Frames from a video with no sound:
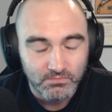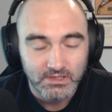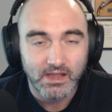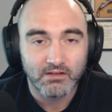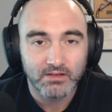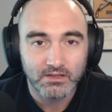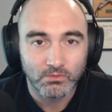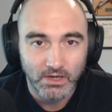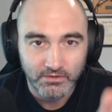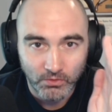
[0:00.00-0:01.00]
carrying a
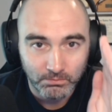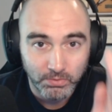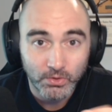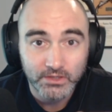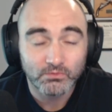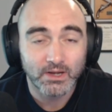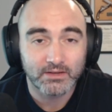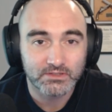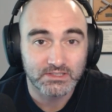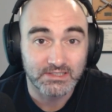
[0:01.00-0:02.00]
rifle, putting
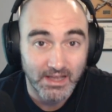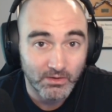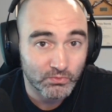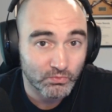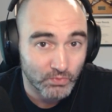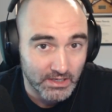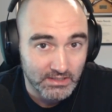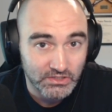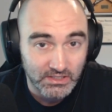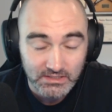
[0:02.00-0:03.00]
rounds
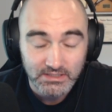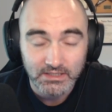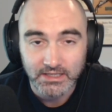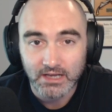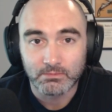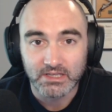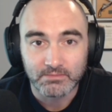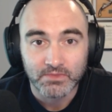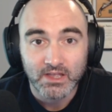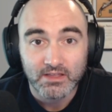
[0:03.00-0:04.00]
downrange into the enemy,
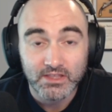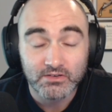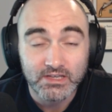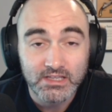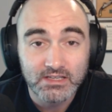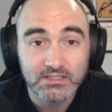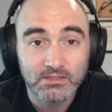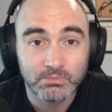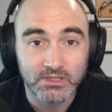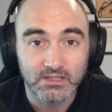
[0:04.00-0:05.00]
there needs
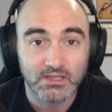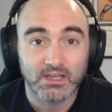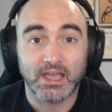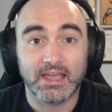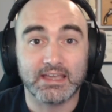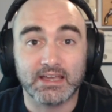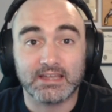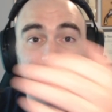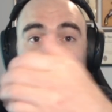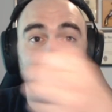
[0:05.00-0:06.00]
to be a
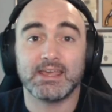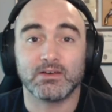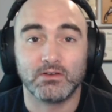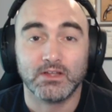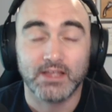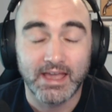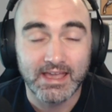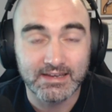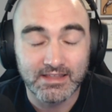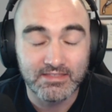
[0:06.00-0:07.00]
tail.
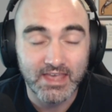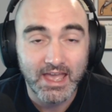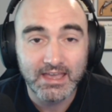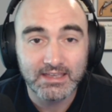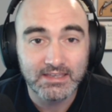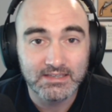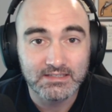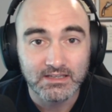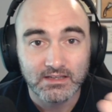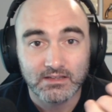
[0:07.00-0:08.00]
And that
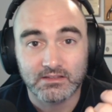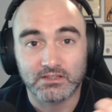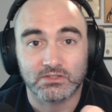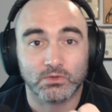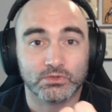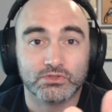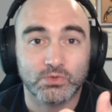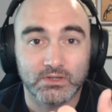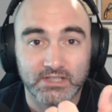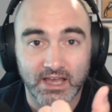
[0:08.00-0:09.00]
is the soldiers
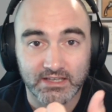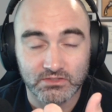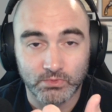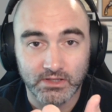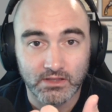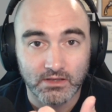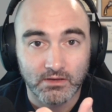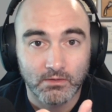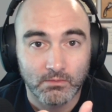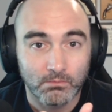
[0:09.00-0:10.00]
who are tasked with
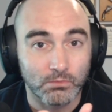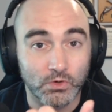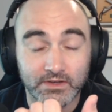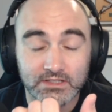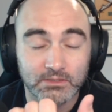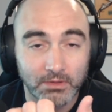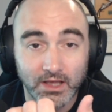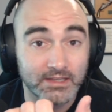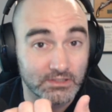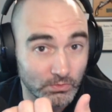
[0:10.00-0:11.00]
moving
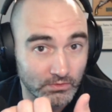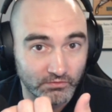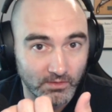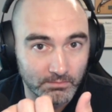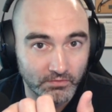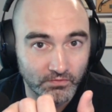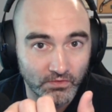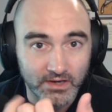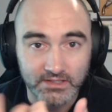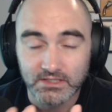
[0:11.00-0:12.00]
supplies to and from the
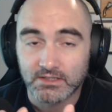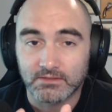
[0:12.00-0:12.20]
front,